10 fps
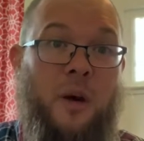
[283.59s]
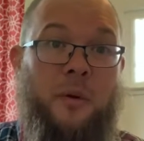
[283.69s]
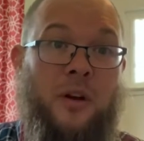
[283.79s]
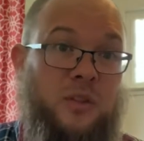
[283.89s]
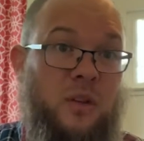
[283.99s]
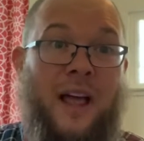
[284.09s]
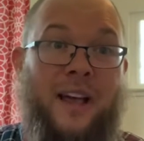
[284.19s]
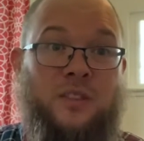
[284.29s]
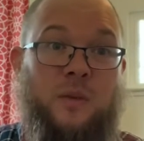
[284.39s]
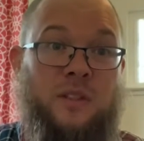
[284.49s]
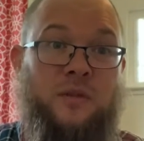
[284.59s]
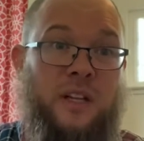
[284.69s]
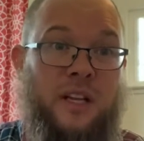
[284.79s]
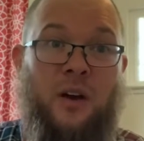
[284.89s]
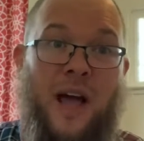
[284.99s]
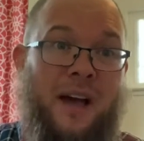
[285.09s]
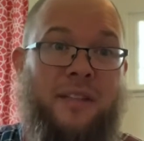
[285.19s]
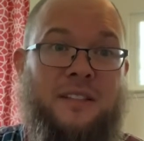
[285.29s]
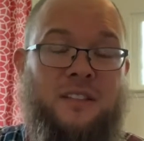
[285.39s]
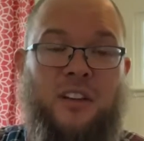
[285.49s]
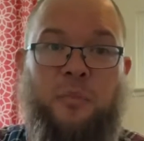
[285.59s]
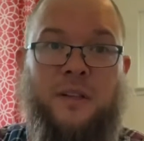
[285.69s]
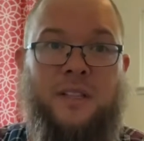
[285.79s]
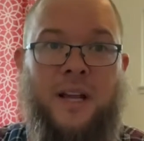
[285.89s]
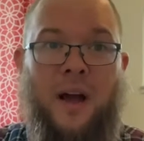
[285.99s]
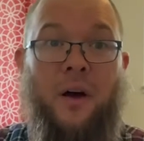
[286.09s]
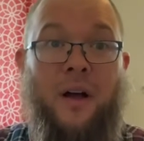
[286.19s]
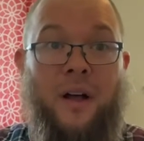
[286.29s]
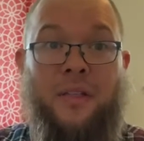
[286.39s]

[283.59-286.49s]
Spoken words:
but also last week's video. Have that stuff printed out.